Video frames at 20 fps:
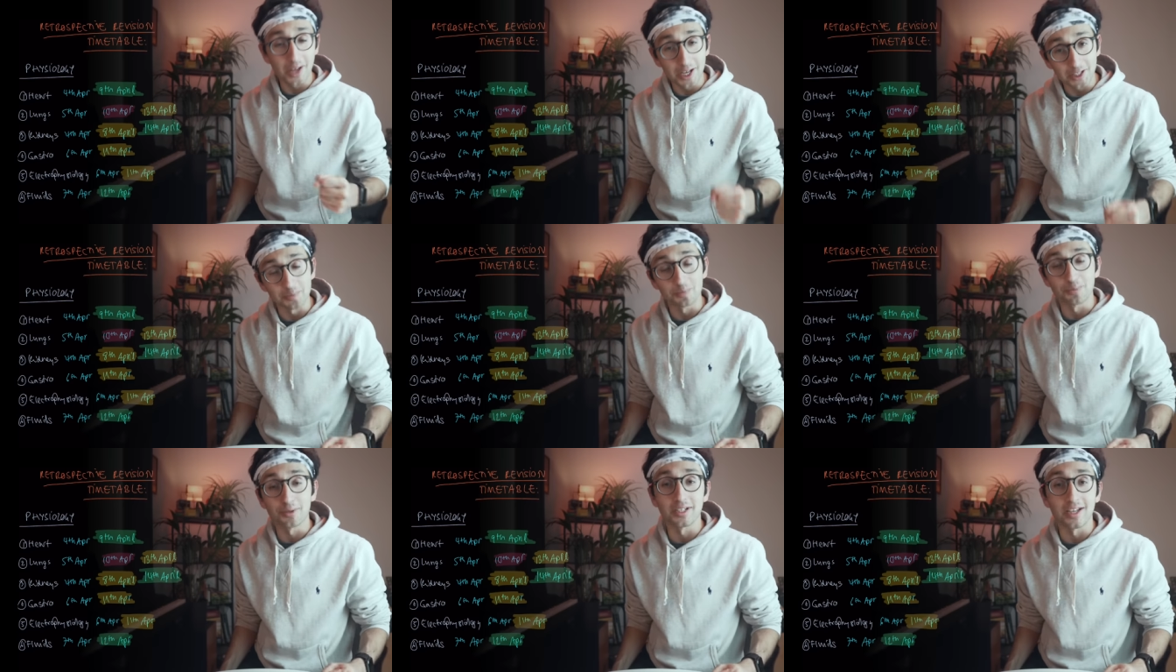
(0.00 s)

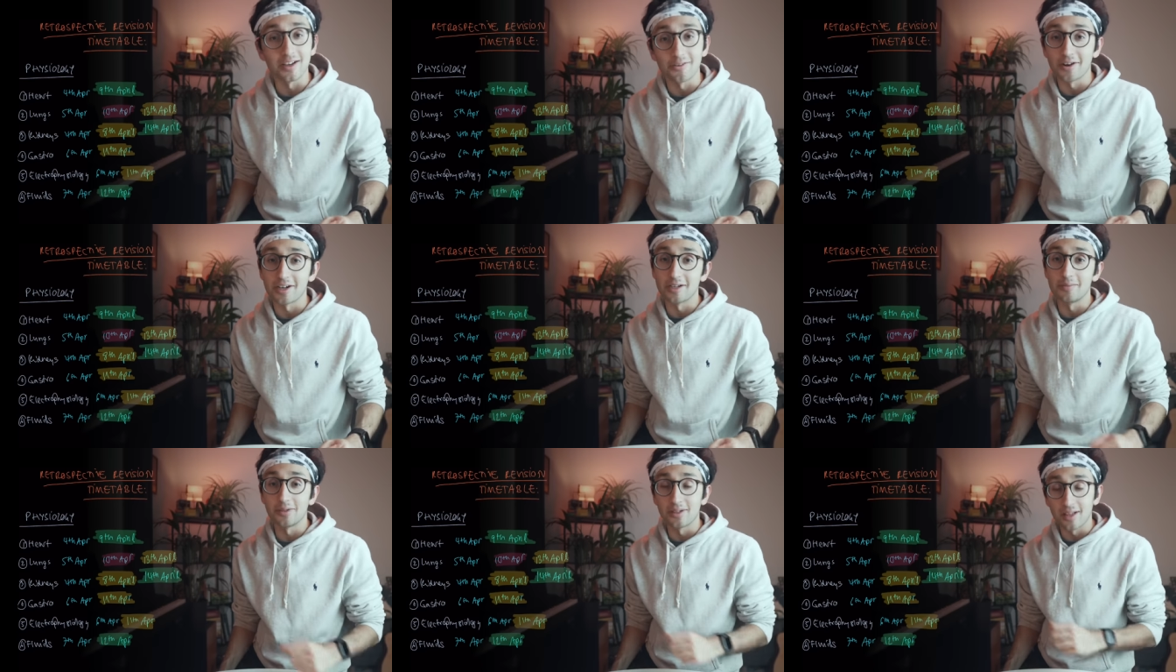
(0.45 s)
That's pretty
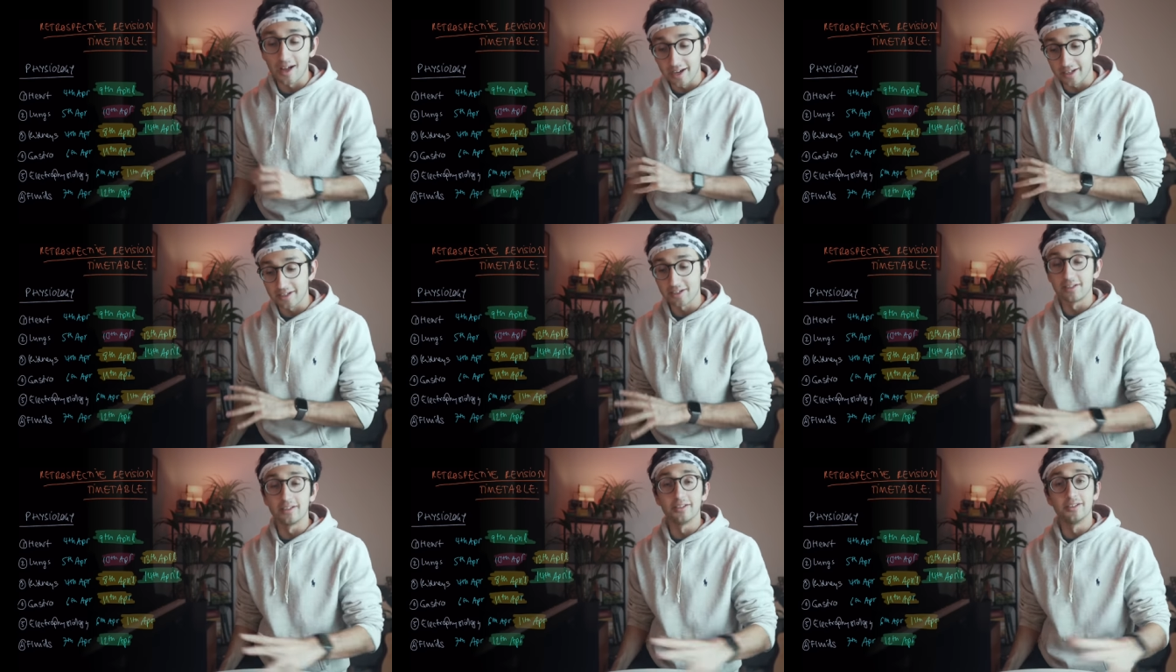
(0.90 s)
incredible.
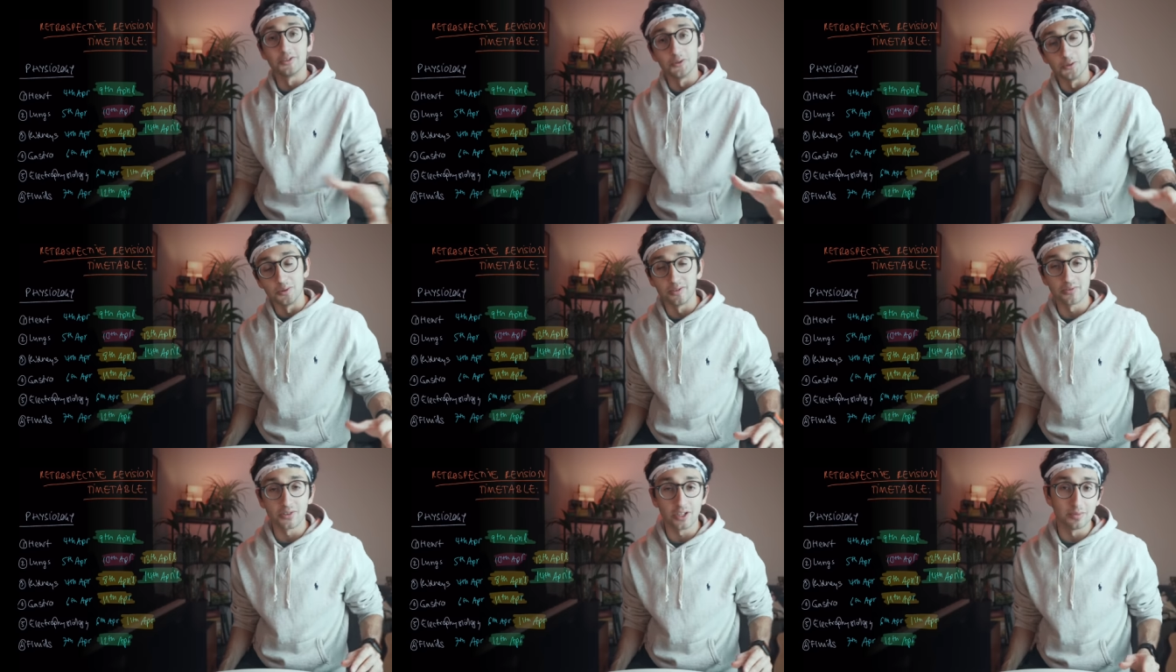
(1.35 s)
I can learn
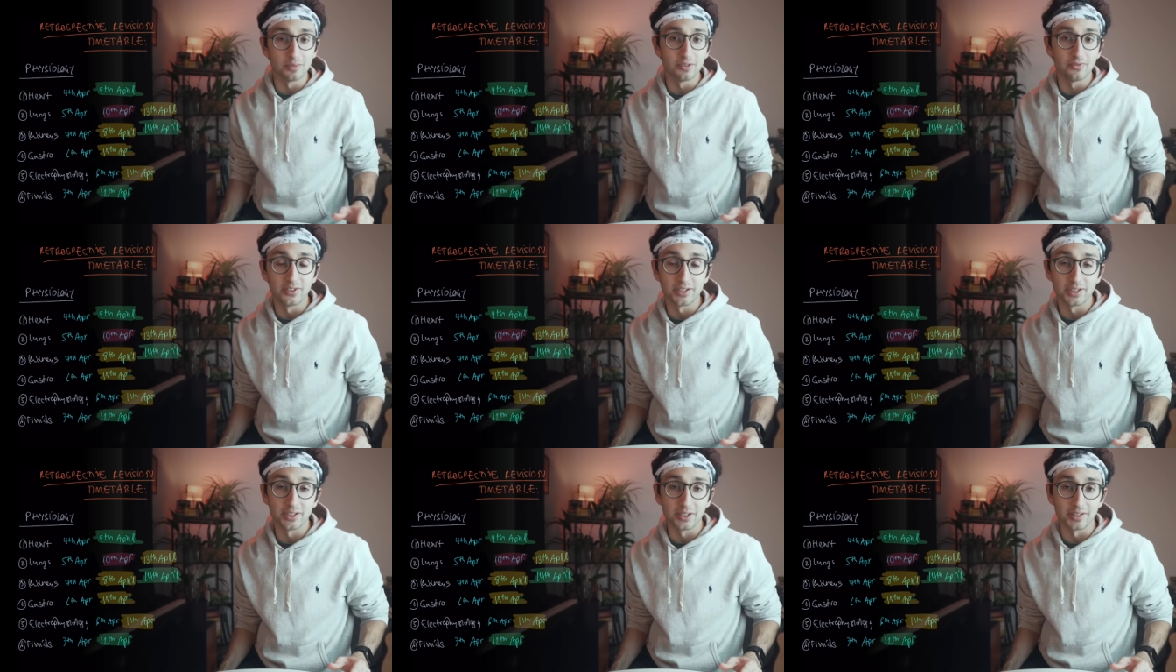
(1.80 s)
all of
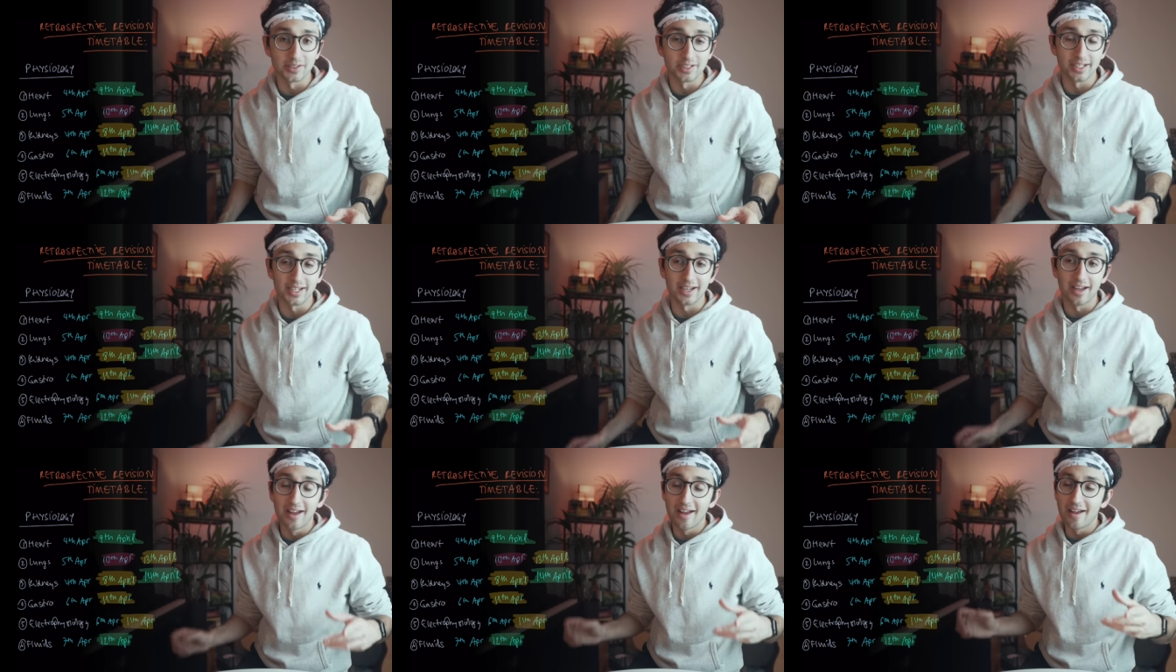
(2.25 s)
human
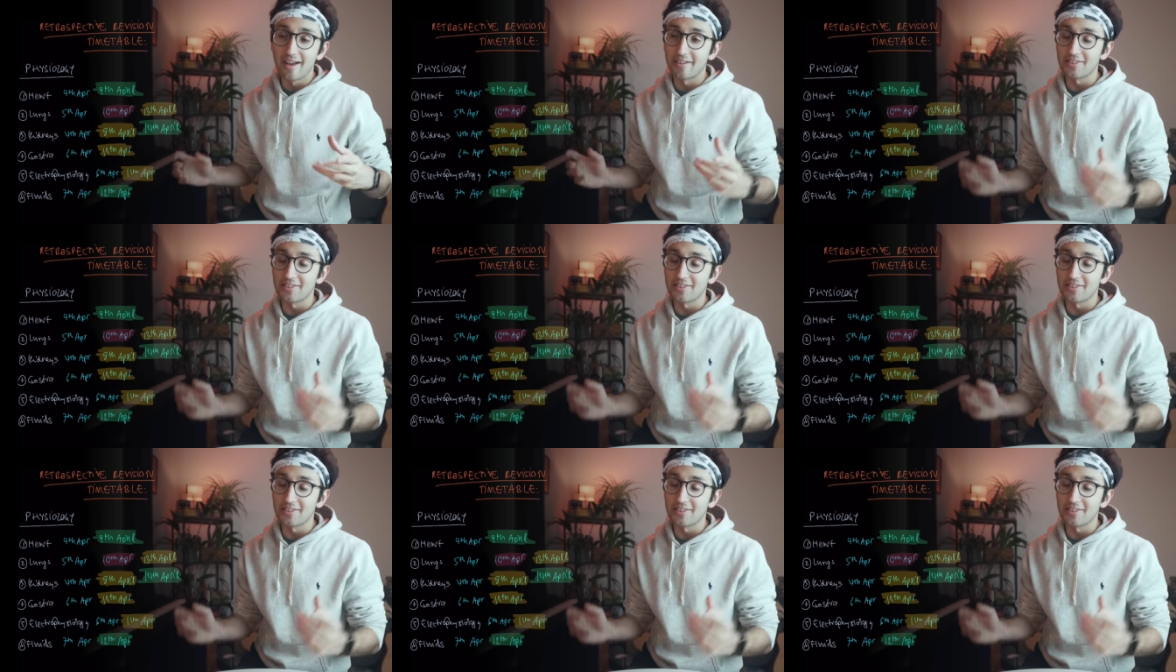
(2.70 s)
physiology.